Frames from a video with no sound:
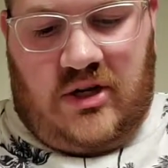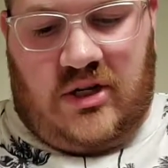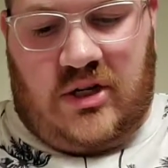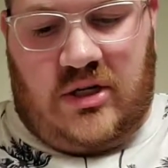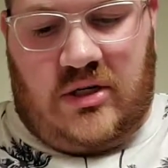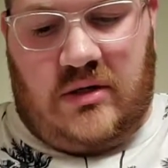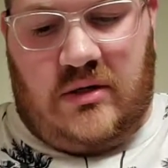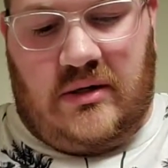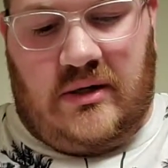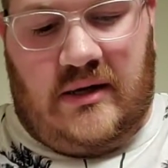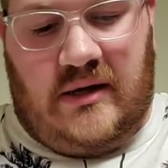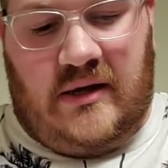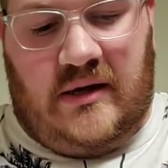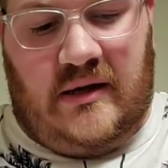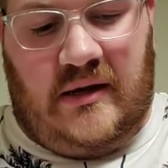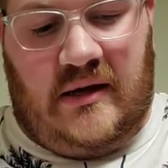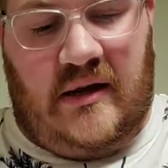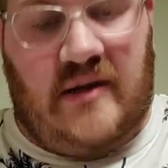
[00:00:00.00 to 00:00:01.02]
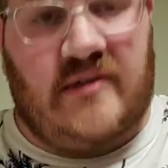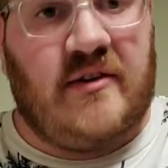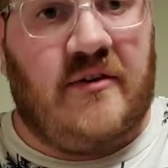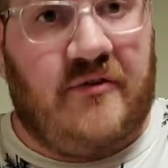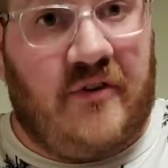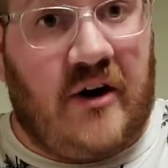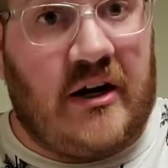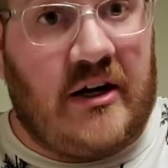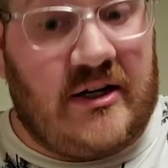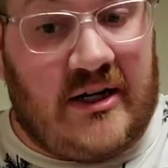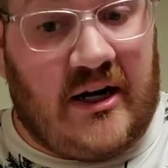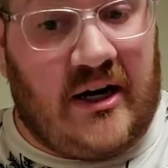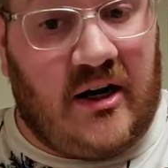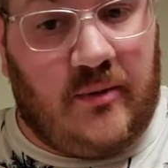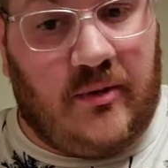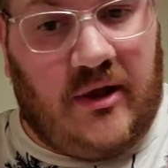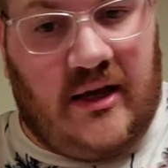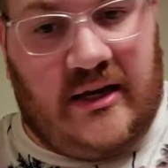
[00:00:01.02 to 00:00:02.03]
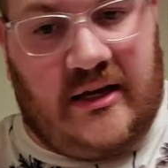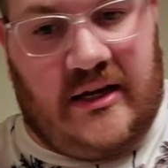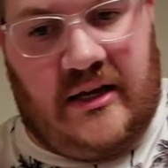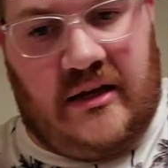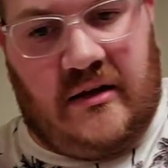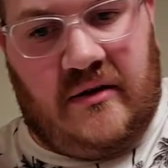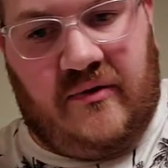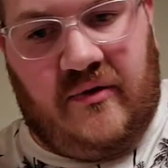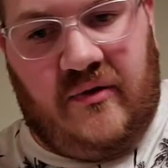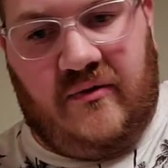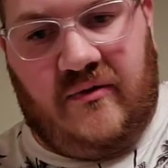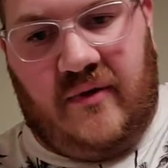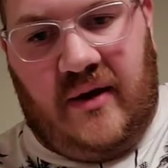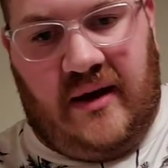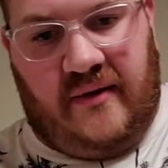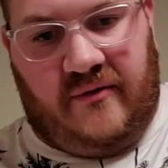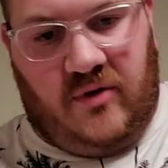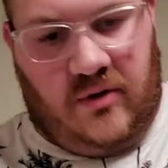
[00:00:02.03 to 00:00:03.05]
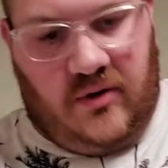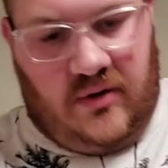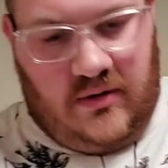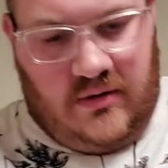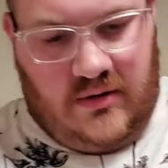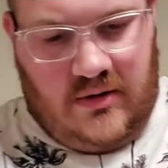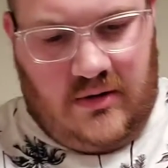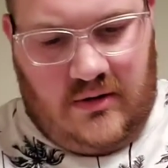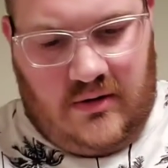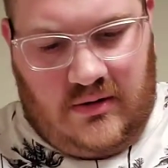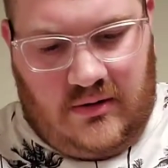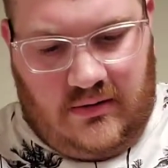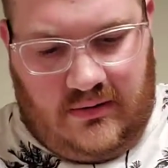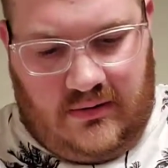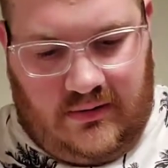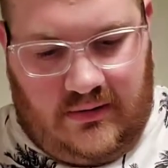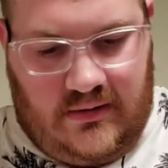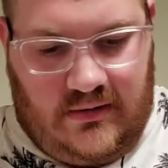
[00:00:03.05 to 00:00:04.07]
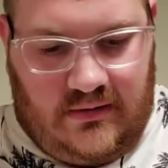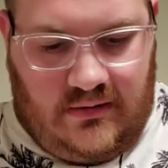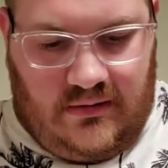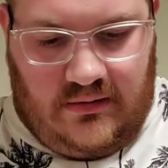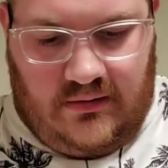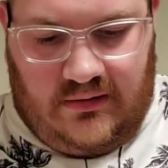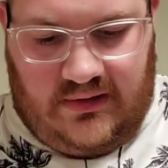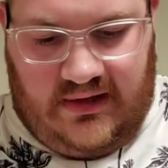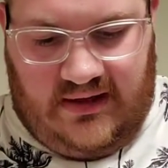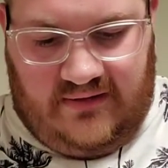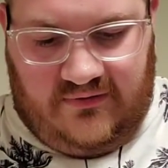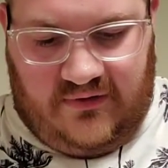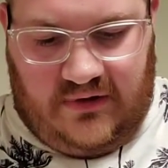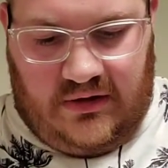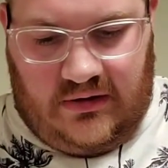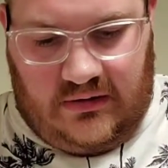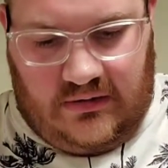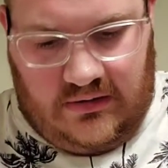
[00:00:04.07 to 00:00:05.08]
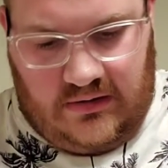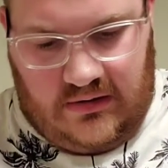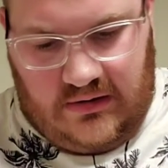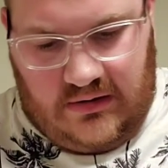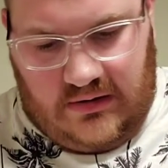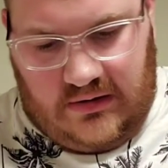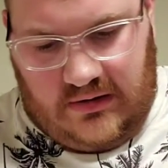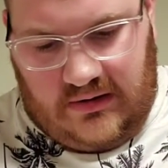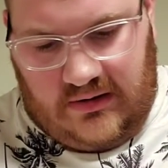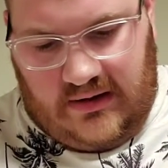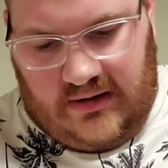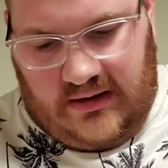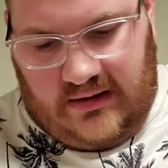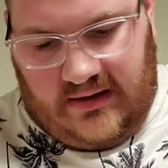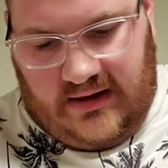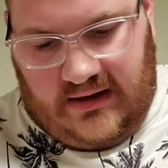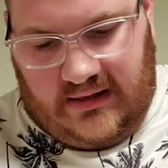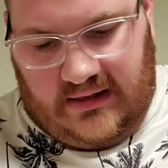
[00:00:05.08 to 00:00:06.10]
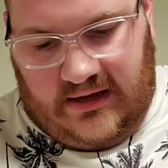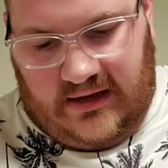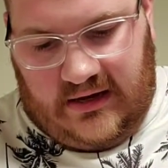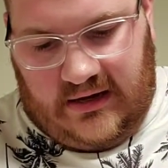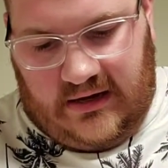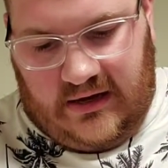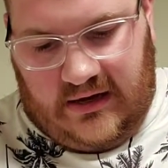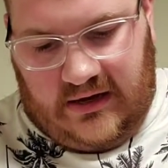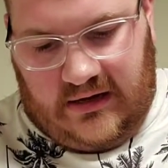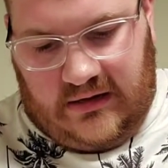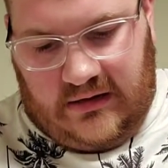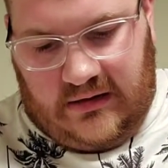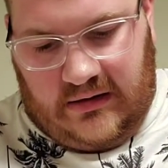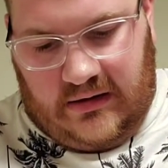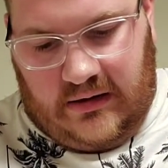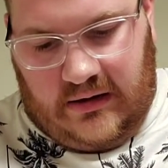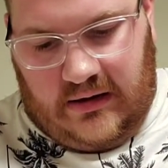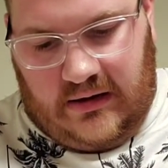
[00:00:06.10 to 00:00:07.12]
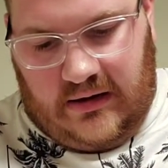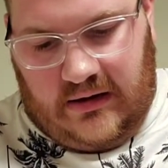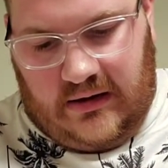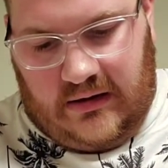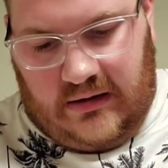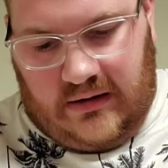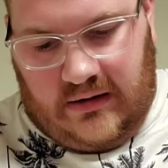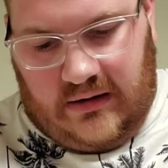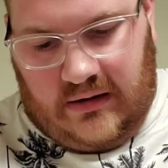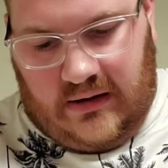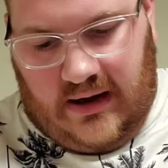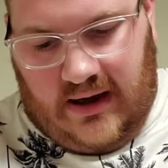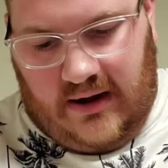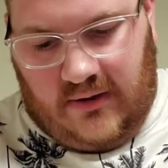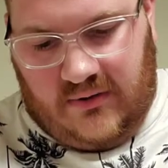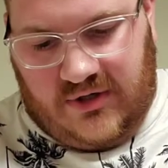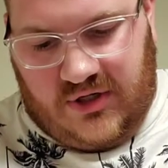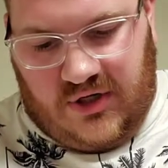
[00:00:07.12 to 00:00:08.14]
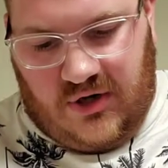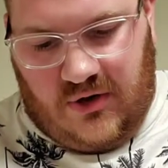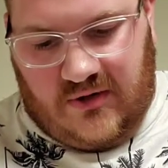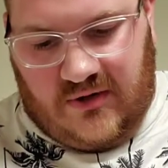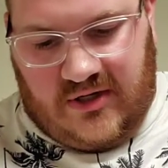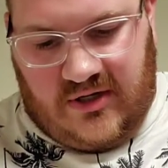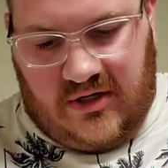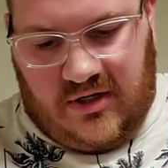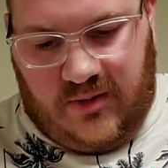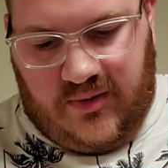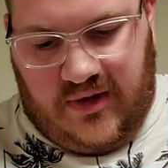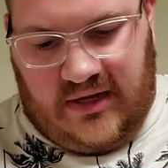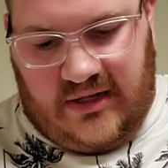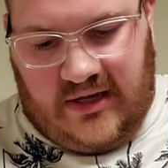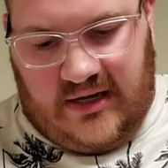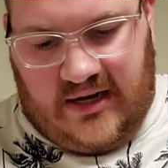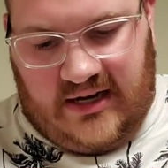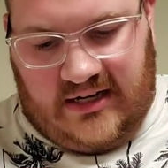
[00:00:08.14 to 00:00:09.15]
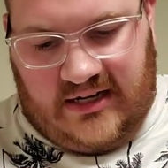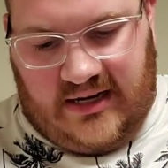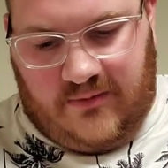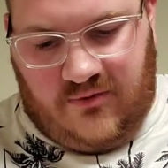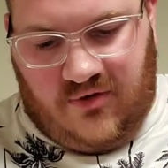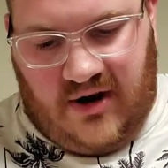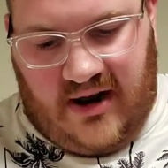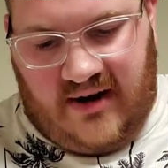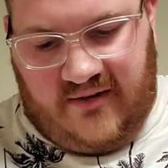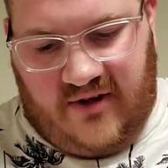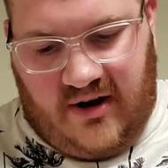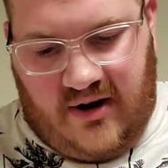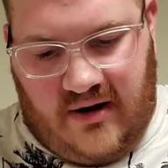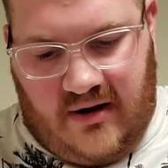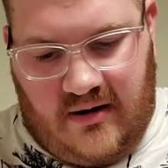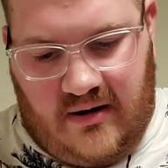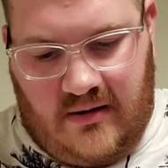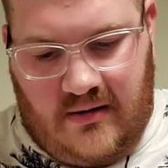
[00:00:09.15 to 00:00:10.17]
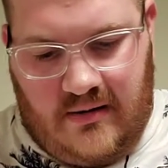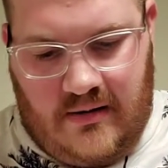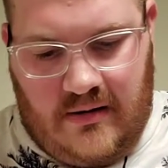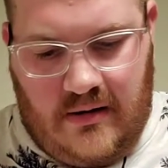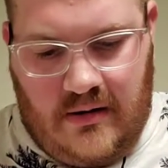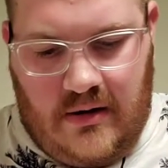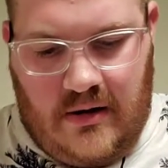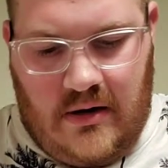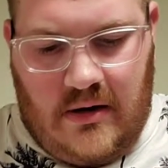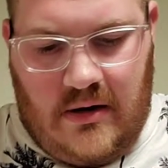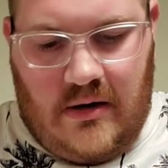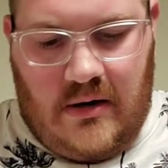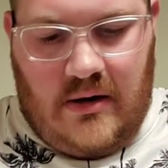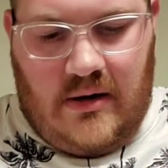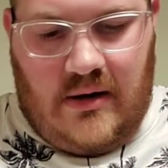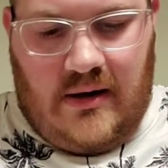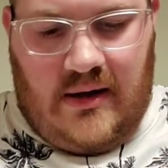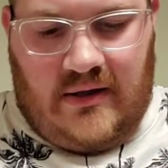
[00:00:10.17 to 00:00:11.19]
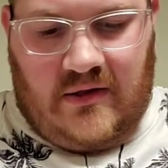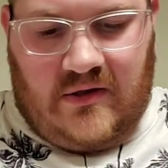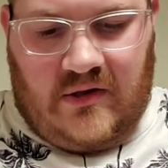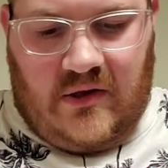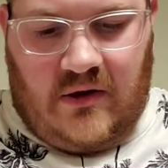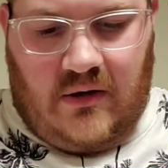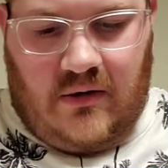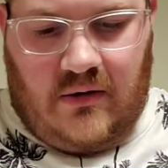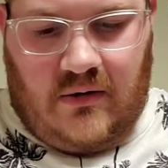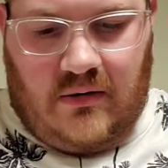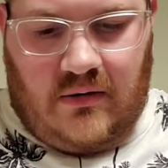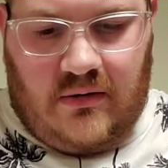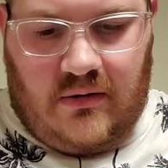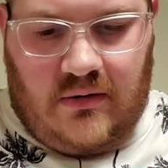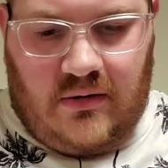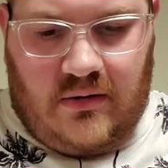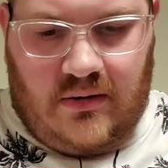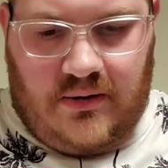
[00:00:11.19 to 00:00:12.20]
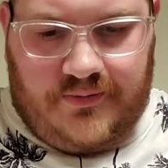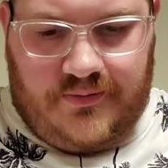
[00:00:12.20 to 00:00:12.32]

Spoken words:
which is a fucking terrible idea if you've ever left that late at night. And I was chosen to be the nighttime driver, and so